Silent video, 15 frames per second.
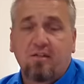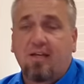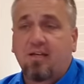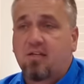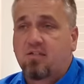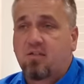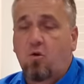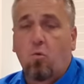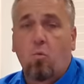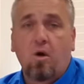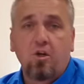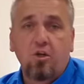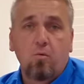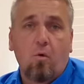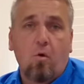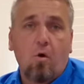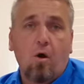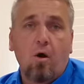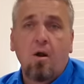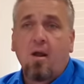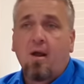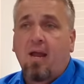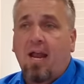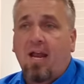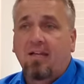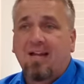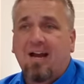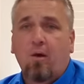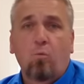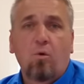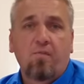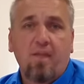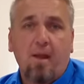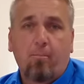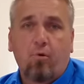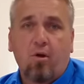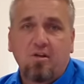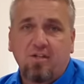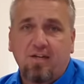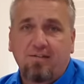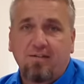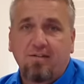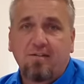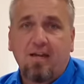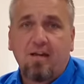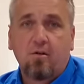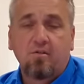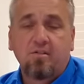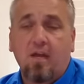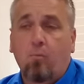Let us know where you are and kind of what that project entails.